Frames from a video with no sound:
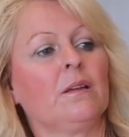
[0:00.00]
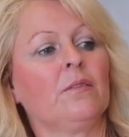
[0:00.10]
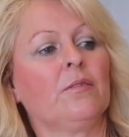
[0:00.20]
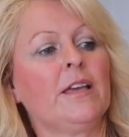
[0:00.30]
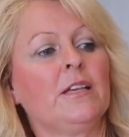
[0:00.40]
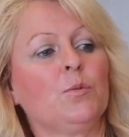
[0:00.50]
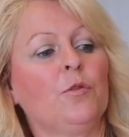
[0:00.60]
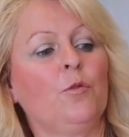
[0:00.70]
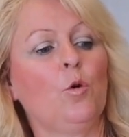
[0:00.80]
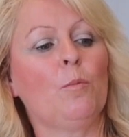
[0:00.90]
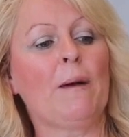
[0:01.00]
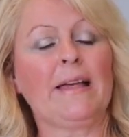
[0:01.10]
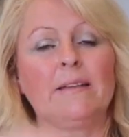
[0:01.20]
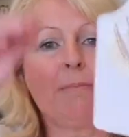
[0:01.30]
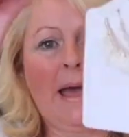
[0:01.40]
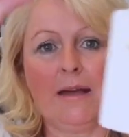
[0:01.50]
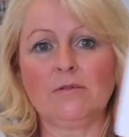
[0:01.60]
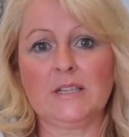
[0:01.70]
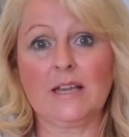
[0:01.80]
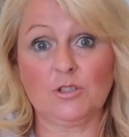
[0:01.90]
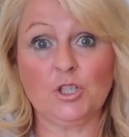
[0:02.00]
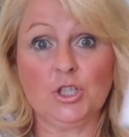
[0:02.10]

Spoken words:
These were £4 down to